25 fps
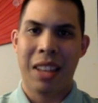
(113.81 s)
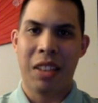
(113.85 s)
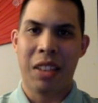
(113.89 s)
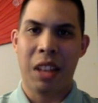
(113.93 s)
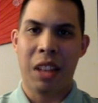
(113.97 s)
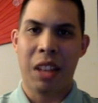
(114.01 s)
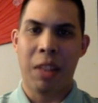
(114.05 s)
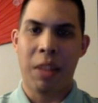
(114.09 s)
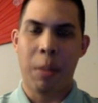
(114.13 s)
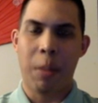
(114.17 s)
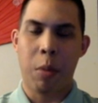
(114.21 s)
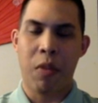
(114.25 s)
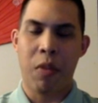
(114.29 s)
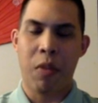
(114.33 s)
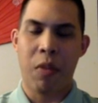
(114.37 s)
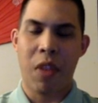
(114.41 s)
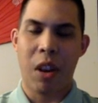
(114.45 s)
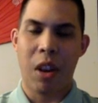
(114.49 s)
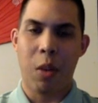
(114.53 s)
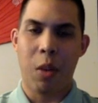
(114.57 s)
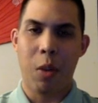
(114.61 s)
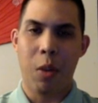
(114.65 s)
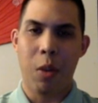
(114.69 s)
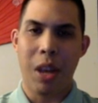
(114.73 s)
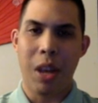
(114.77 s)
That's the length of a
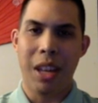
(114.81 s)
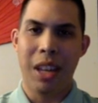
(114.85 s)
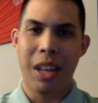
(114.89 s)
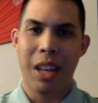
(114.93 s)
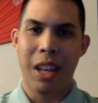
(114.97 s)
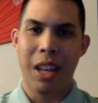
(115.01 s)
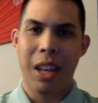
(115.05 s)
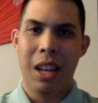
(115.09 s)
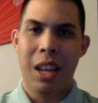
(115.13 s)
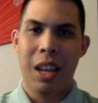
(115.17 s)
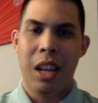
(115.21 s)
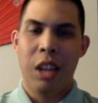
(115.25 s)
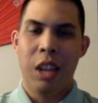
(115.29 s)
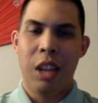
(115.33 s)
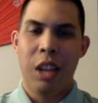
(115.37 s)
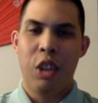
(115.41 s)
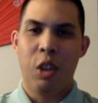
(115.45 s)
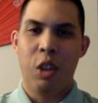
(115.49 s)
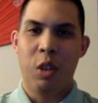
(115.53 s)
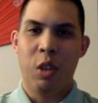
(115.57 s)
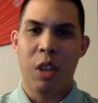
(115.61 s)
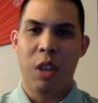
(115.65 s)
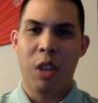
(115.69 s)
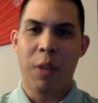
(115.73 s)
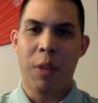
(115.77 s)
prophetic week.
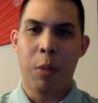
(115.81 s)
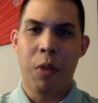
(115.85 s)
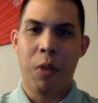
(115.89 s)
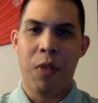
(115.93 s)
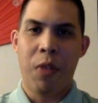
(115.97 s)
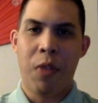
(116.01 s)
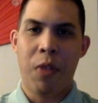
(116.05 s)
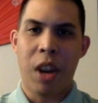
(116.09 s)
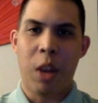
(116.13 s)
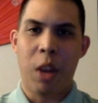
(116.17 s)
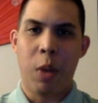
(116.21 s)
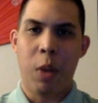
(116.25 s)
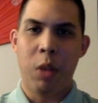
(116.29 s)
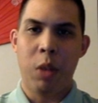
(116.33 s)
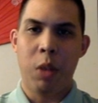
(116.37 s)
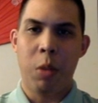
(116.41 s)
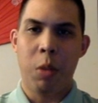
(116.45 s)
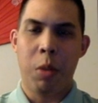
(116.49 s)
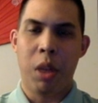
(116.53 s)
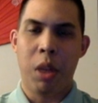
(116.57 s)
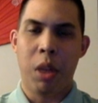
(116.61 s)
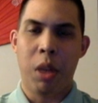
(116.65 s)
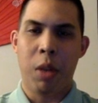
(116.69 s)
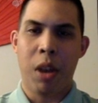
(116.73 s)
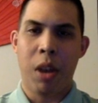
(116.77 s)
So 7 prophetic
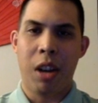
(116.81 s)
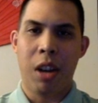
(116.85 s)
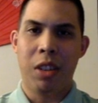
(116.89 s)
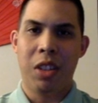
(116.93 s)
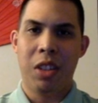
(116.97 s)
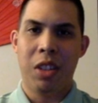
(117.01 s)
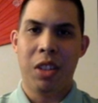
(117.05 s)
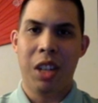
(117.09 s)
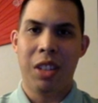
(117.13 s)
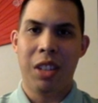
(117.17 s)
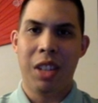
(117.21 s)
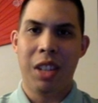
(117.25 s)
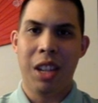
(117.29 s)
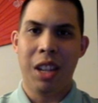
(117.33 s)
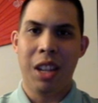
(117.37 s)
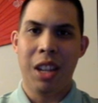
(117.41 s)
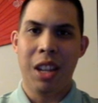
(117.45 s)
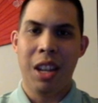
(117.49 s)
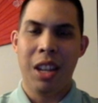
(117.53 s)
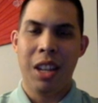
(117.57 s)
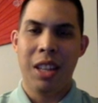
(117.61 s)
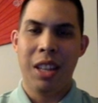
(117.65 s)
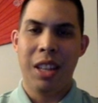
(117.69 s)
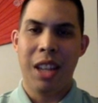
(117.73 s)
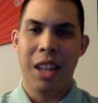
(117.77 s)
weeks would be
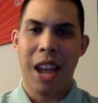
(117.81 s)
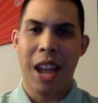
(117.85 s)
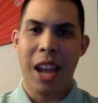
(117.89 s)
360